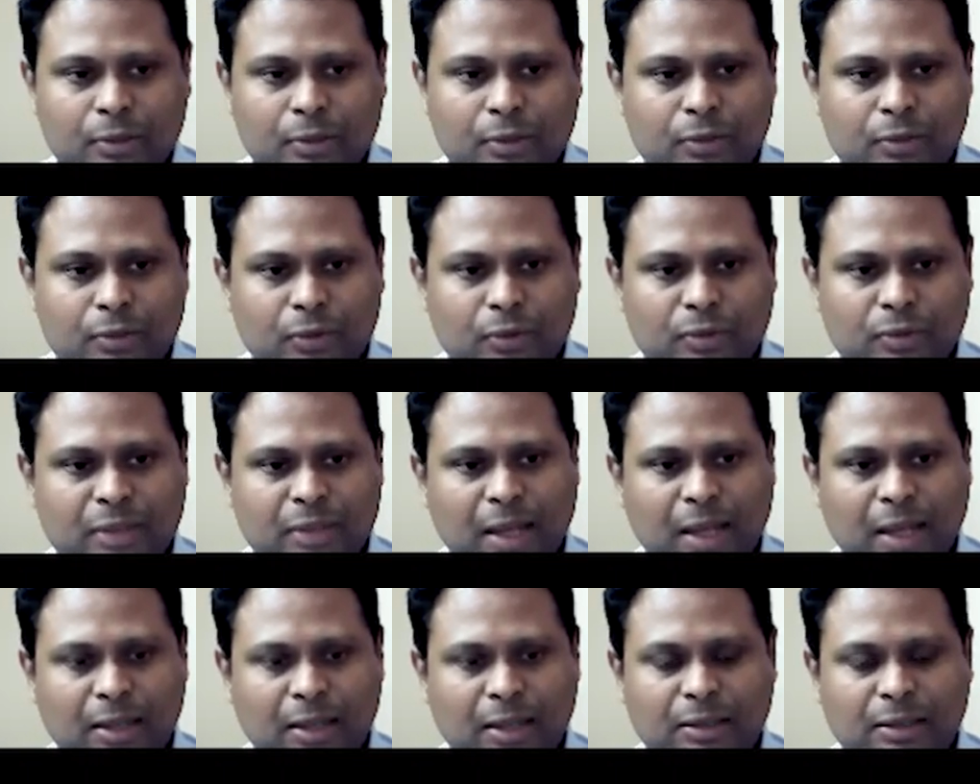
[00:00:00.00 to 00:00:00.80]
So
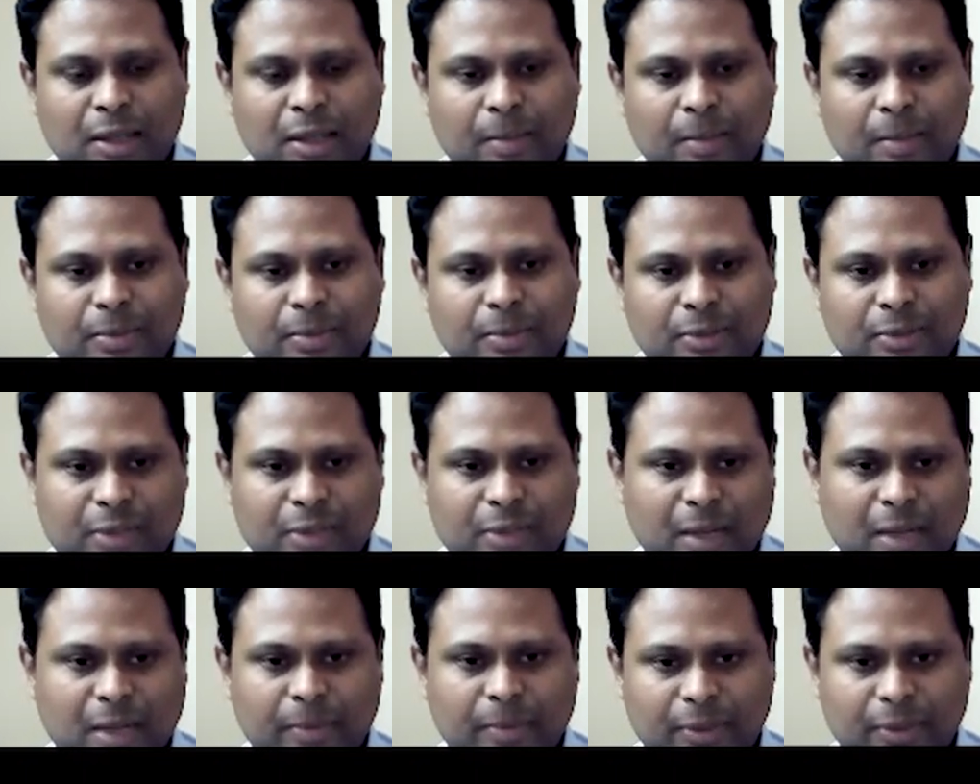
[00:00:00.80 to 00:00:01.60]
cycle time is the
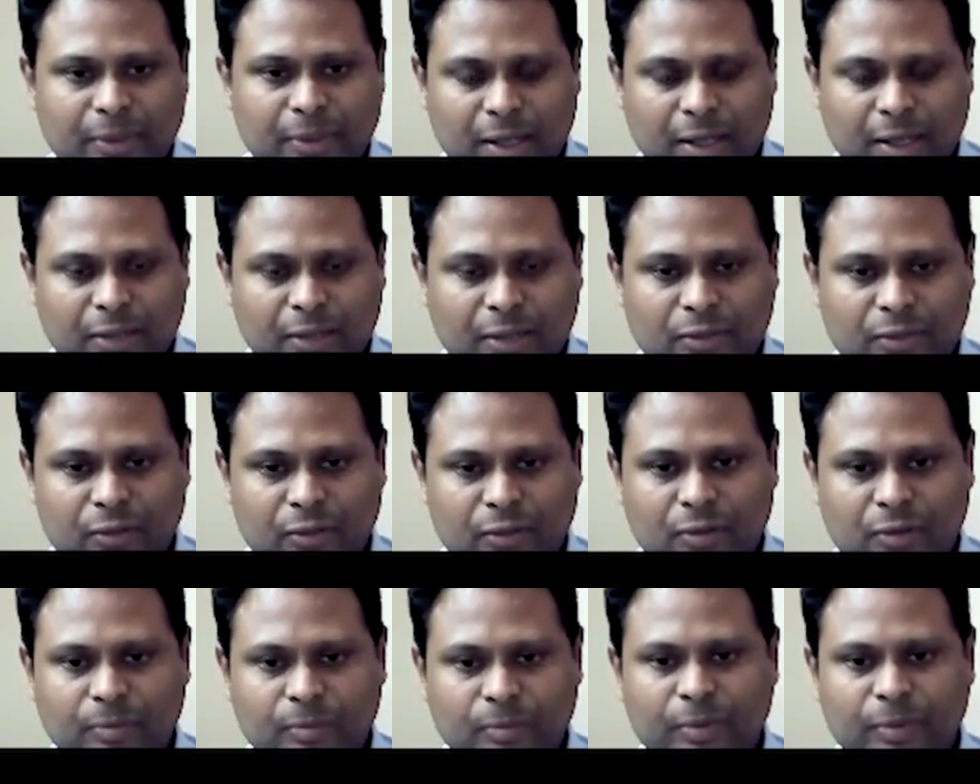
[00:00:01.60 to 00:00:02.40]
time it takes
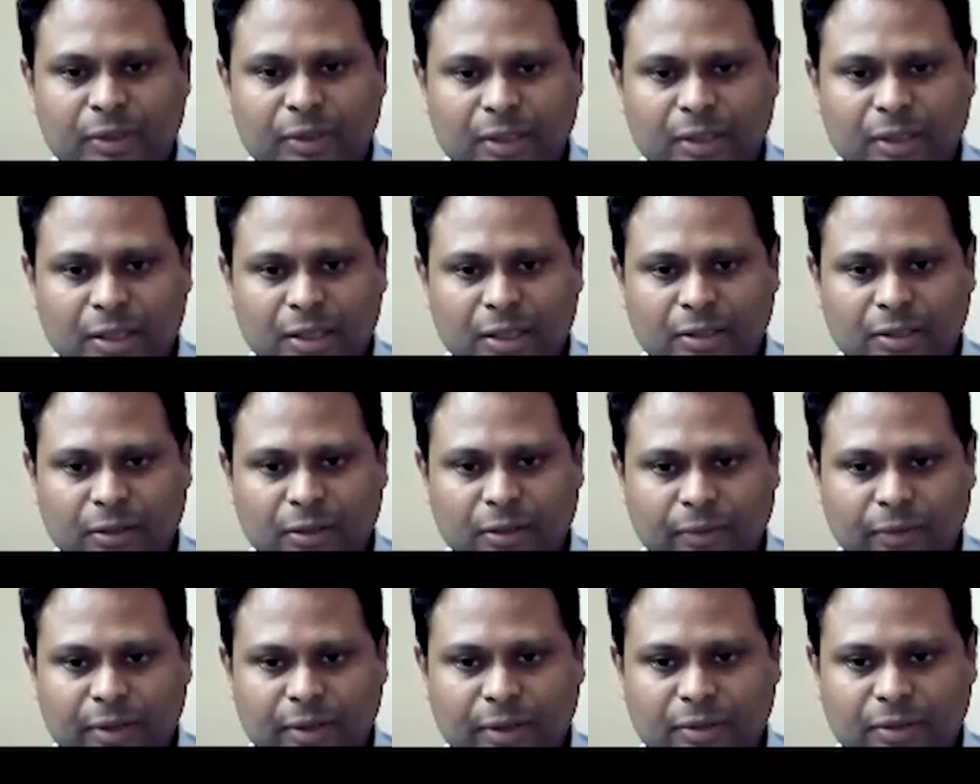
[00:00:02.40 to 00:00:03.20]
to compute each
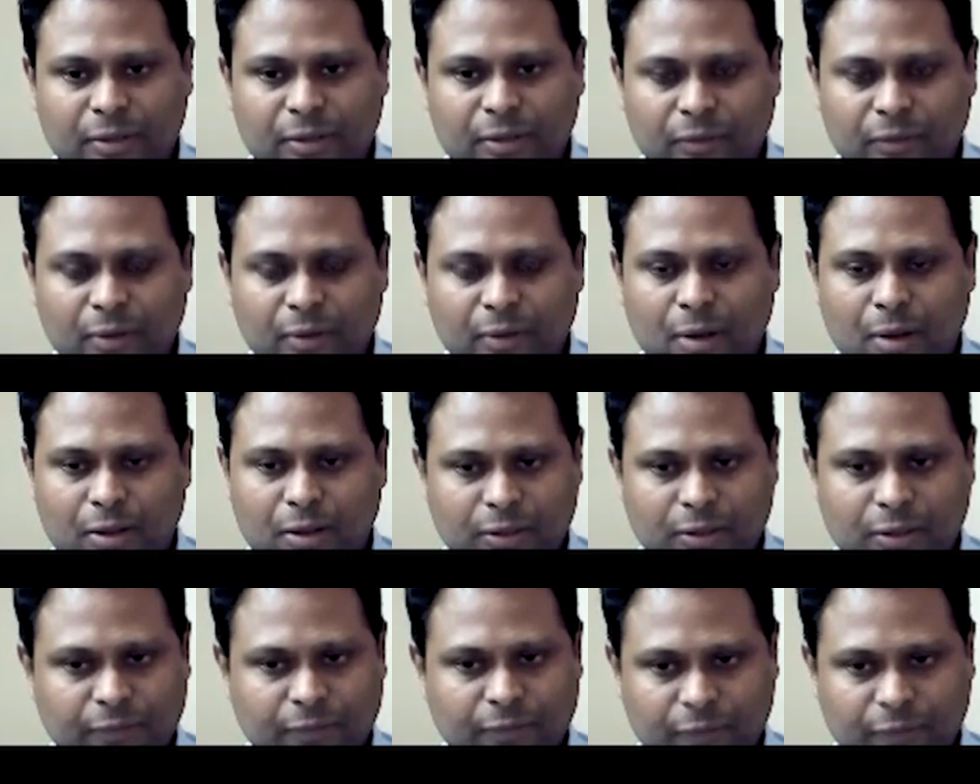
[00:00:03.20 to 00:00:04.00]
iteration of the
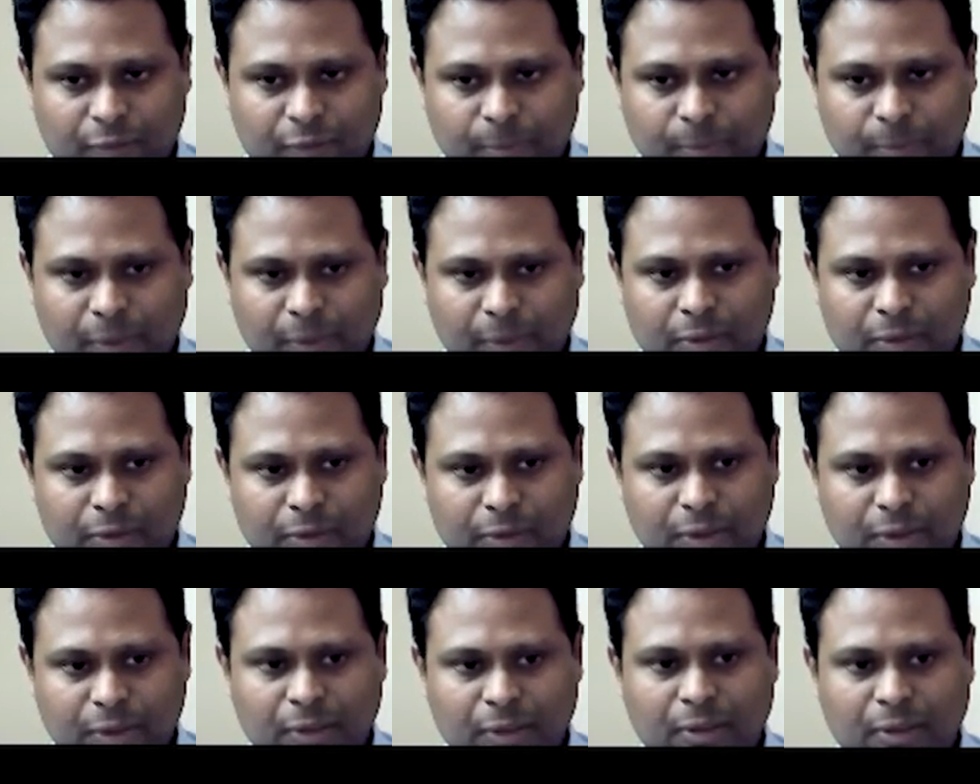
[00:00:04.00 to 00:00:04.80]
logic for the
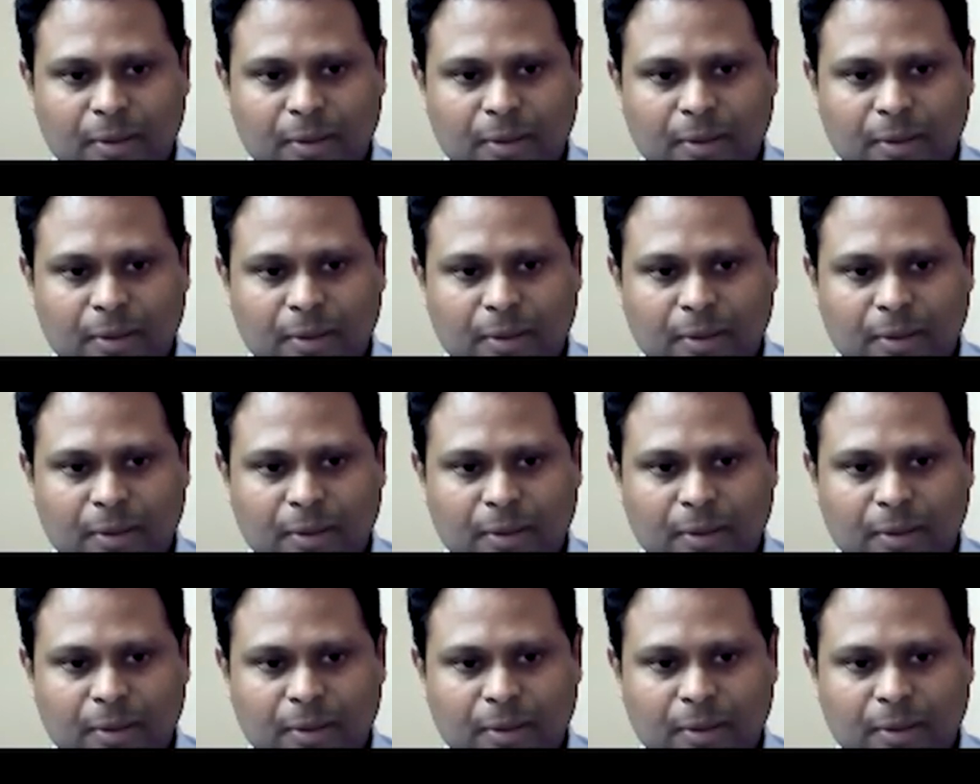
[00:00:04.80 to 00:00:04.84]
PLC.